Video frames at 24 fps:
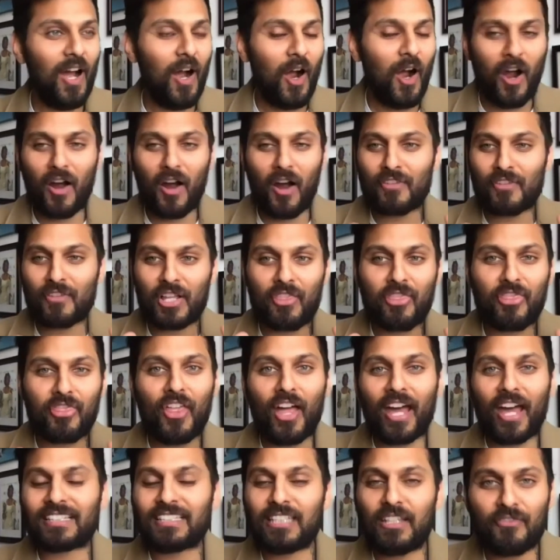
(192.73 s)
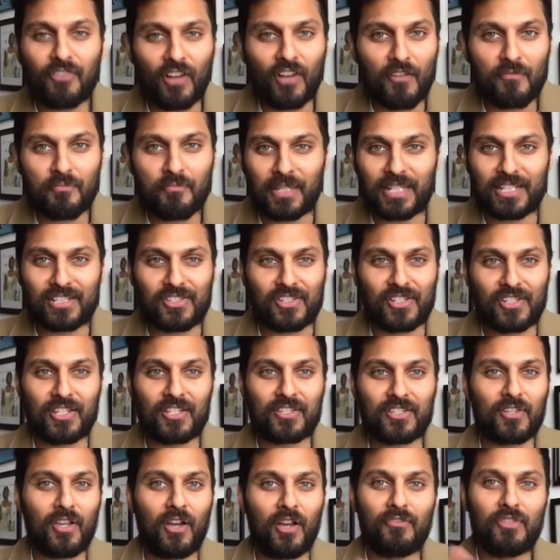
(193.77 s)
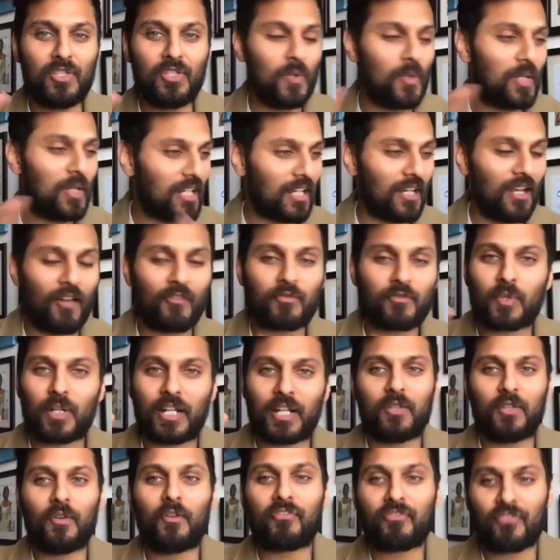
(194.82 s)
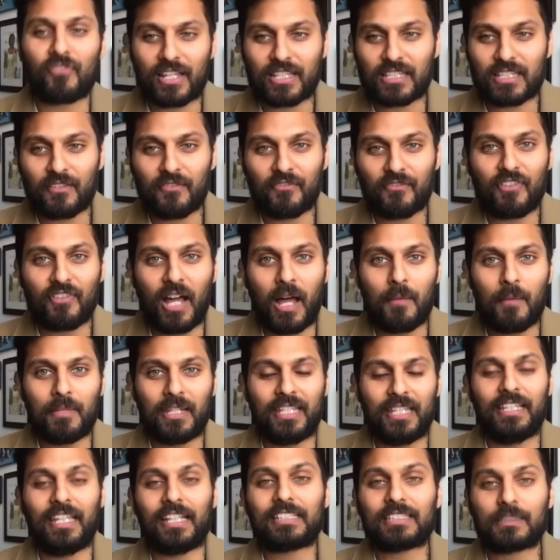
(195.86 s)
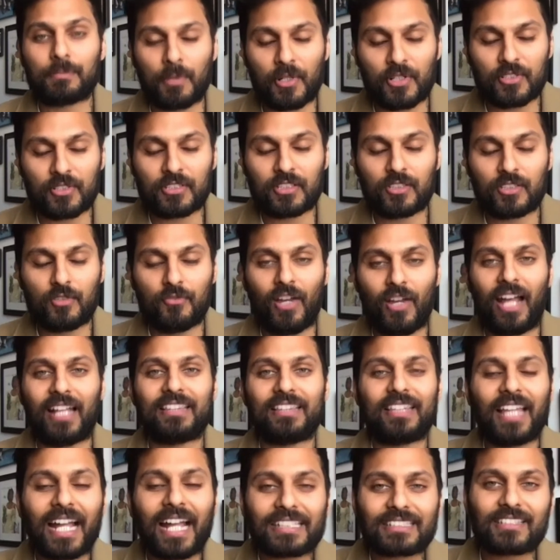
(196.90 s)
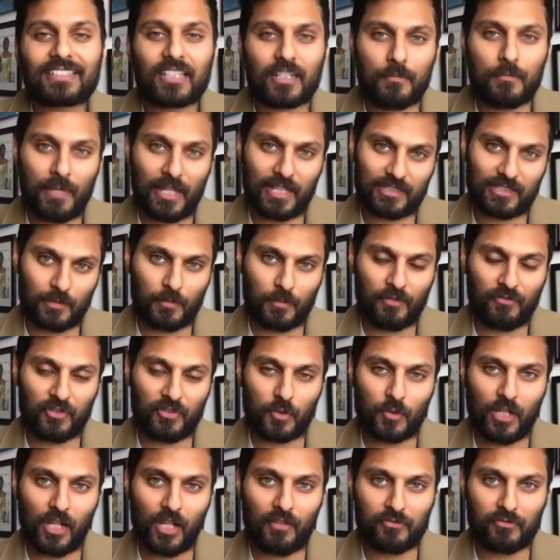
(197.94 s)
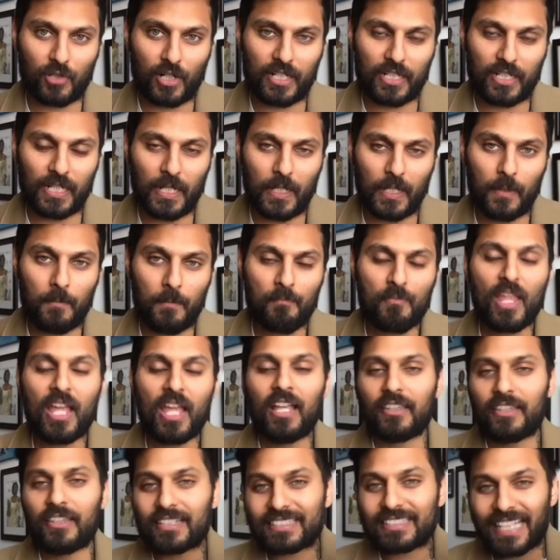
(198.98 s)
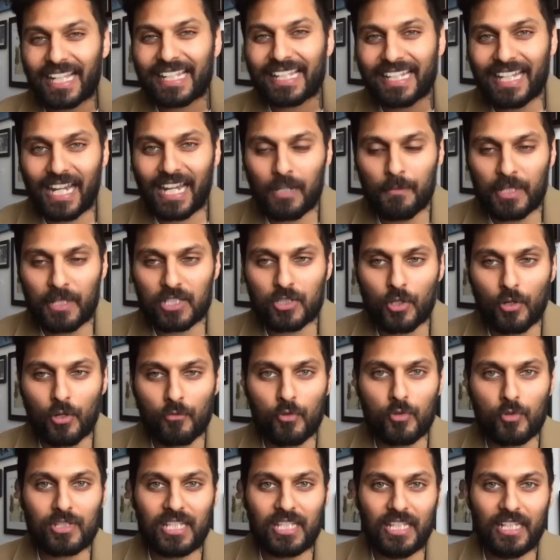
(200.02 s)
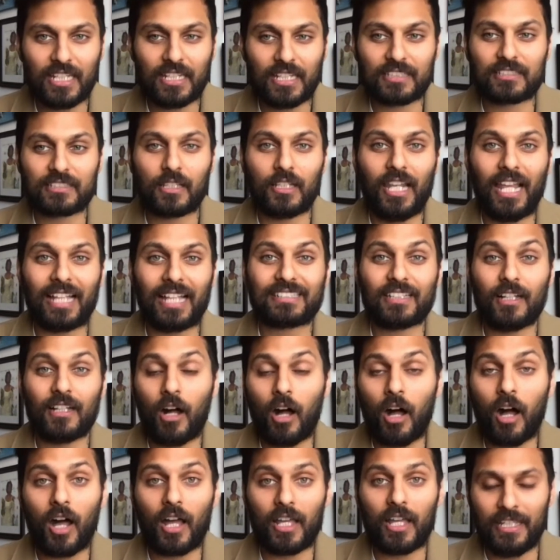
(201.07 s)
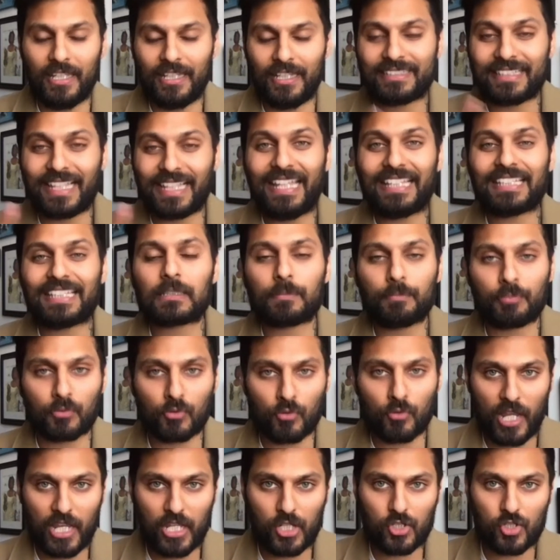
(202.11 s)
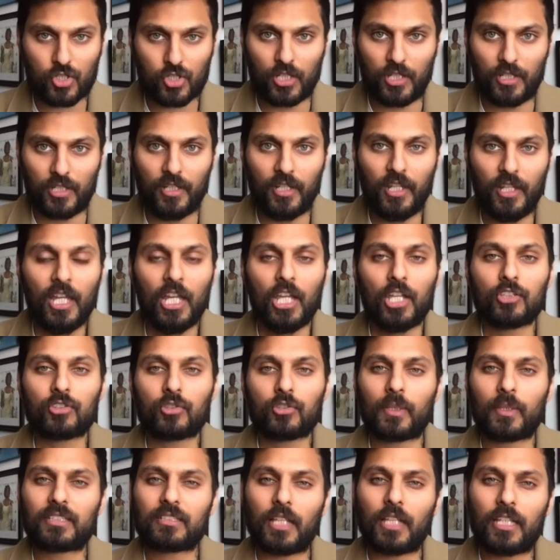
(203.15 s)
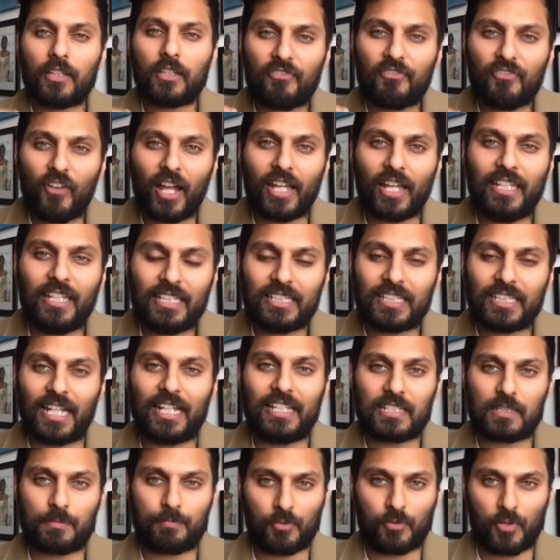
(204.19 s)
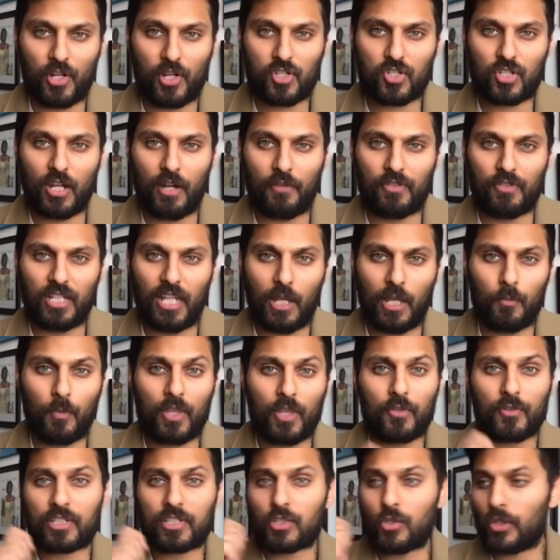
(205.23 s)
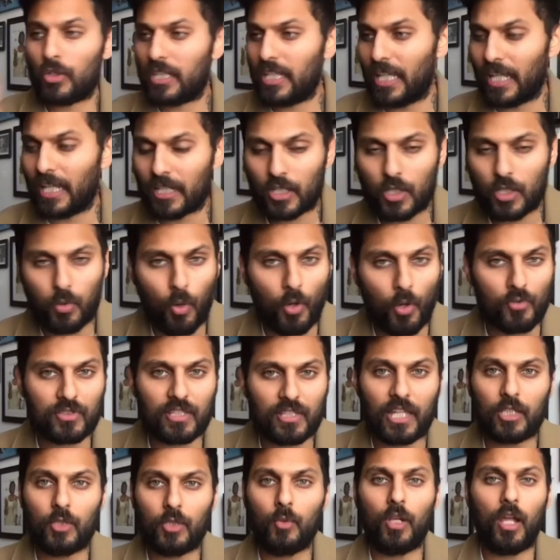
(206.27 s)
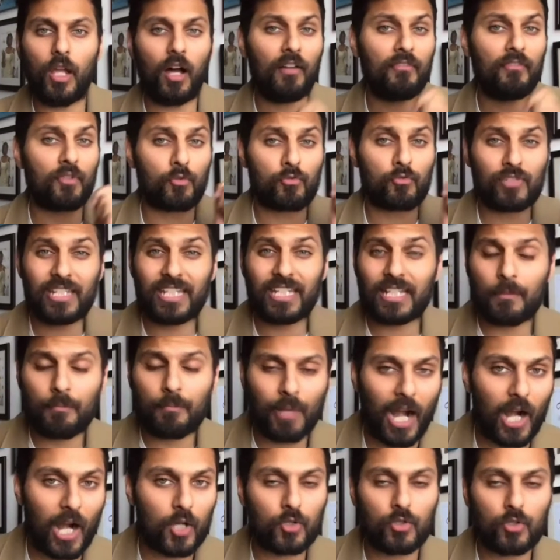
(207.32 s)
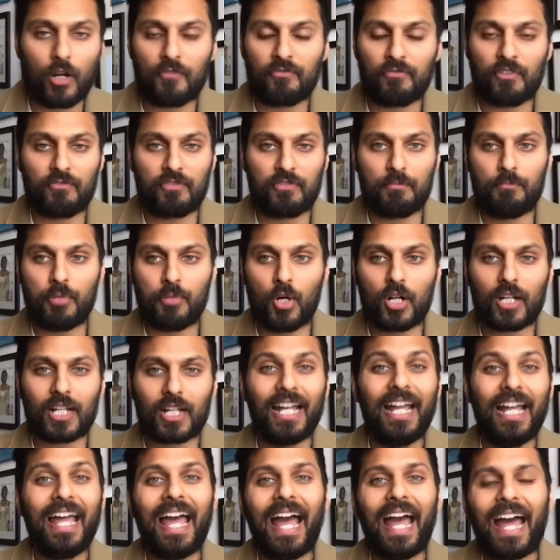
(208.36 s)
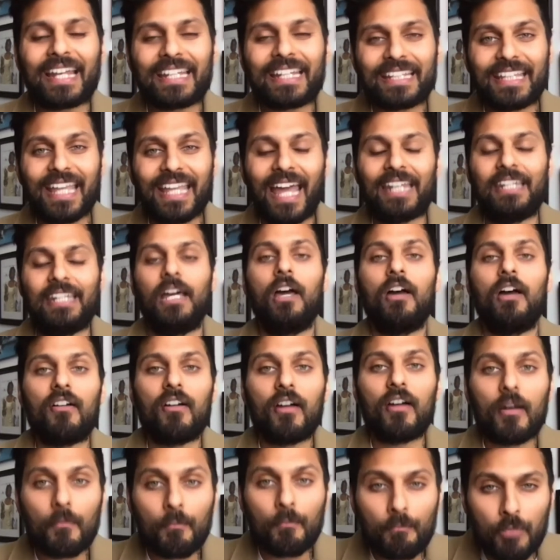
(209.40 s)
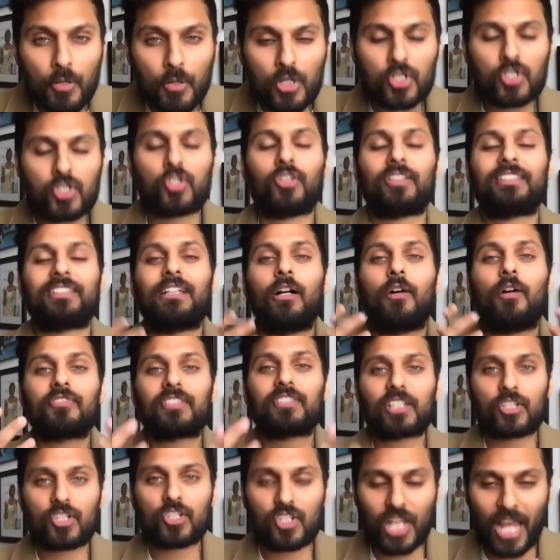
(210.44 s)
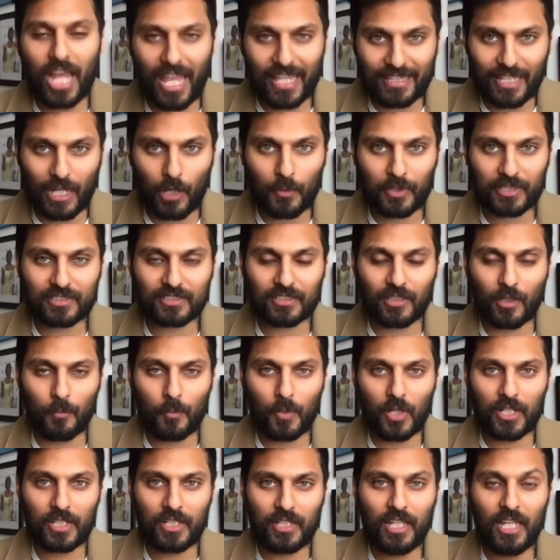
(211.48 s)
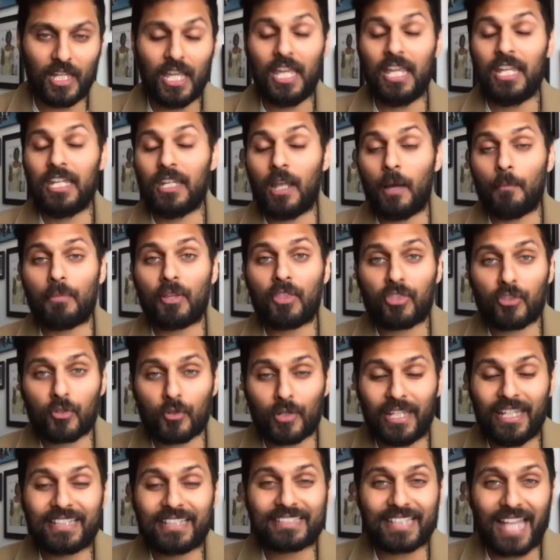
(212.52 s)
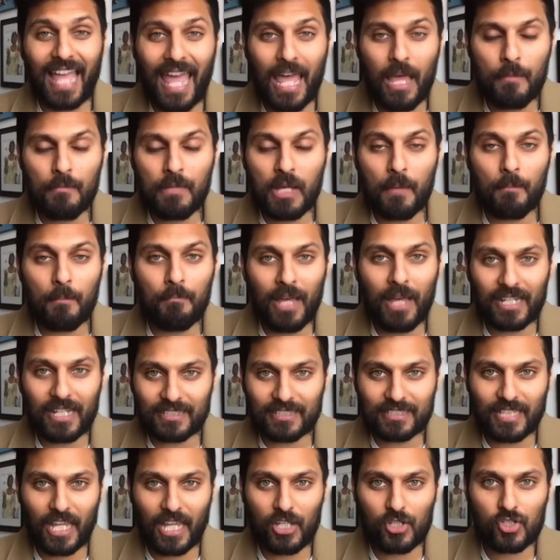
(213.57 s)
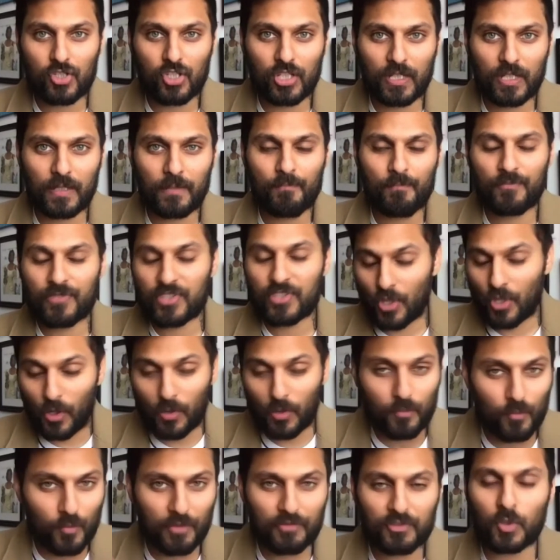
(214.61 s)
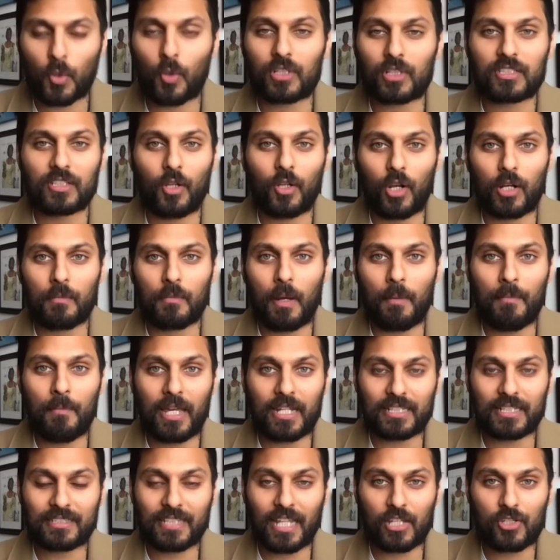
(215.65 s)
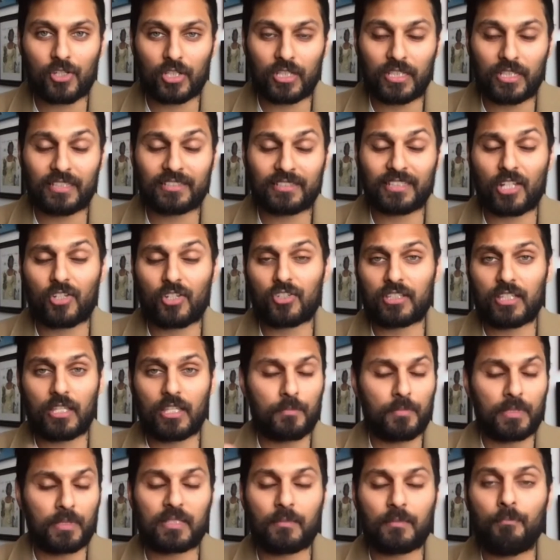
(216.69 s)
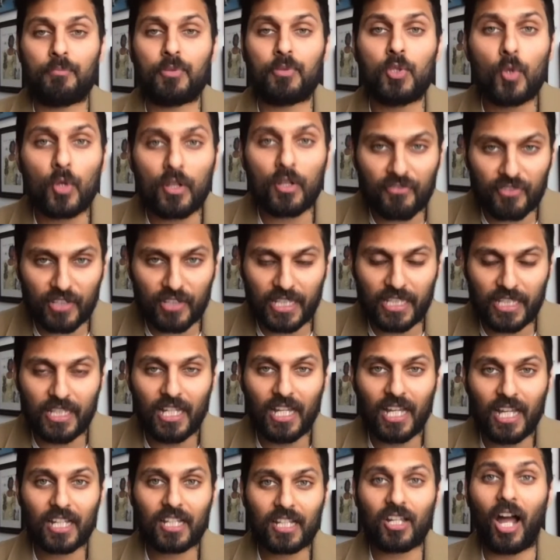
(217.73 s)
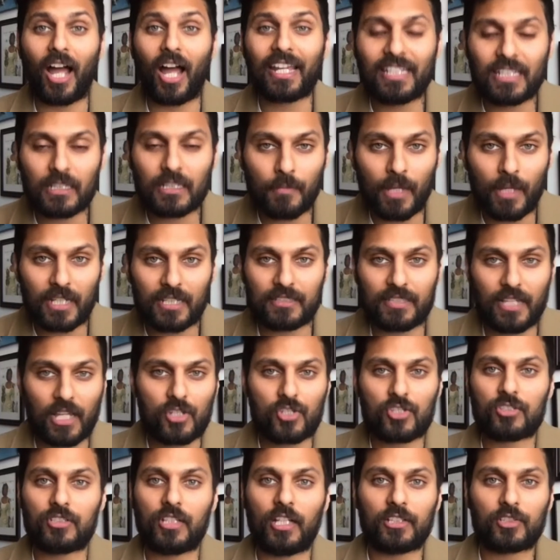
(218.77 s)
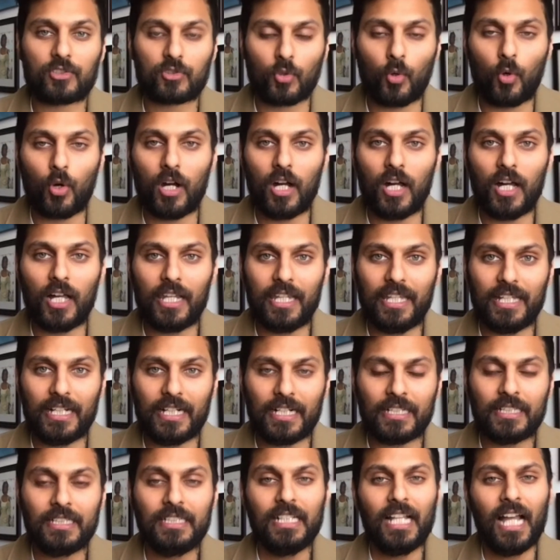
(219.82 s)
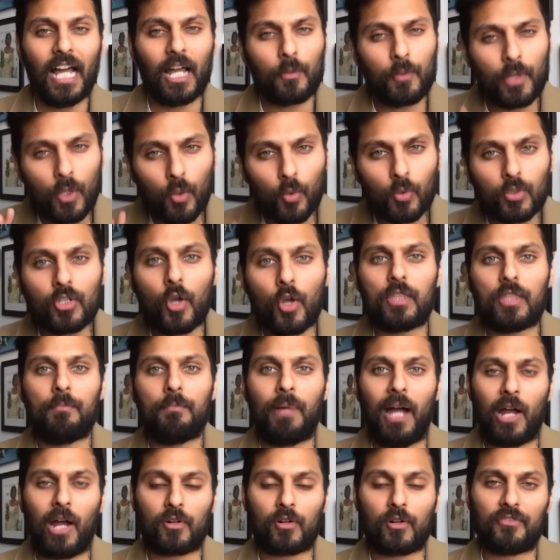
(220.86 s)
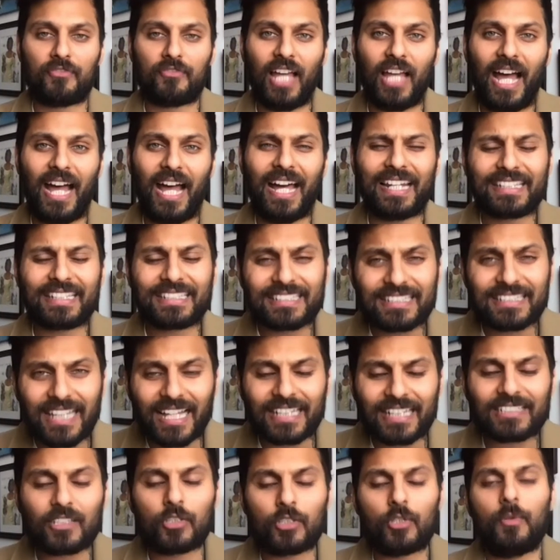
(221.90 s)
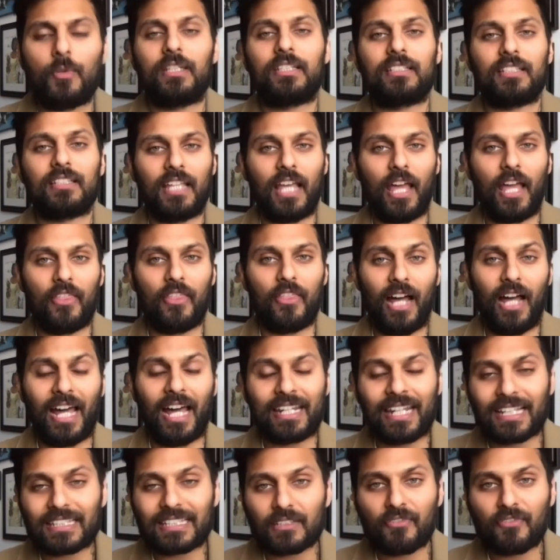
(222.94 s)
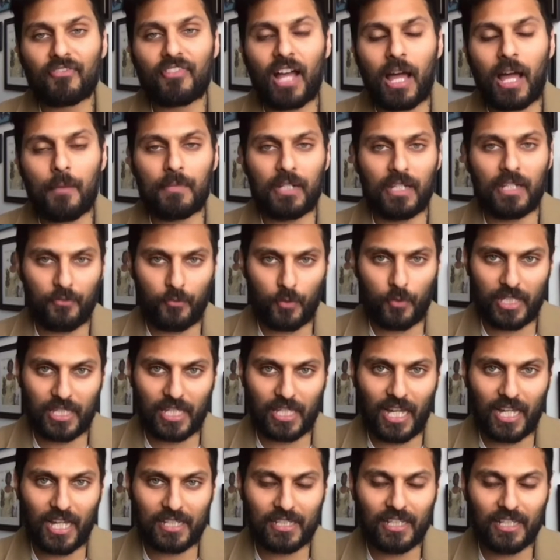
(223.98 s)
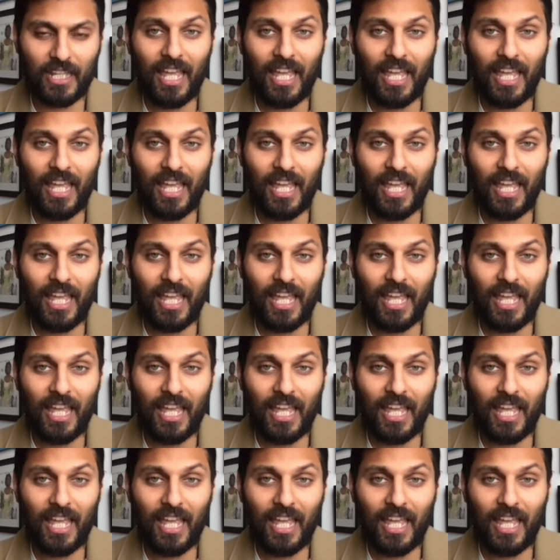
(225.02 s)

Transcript: of 35 pictures of you and a loved one and your friends and family and the experiences you've had. That's going to make someone feel loved right now. The second element to a routine is the letter I. It's inspiration. So it's like finding that inspiration every day, whether it's looking at a quote that you love or reading a paragraph of a book. And again, push yourself to share that with someone. Number 3 is M, meditation. So we've talked a lot about meditation in these sessions. There's been some beautifully guided meditations I saw earlier, and we all know the power of that. And it's nice to do it together and as a family if we can.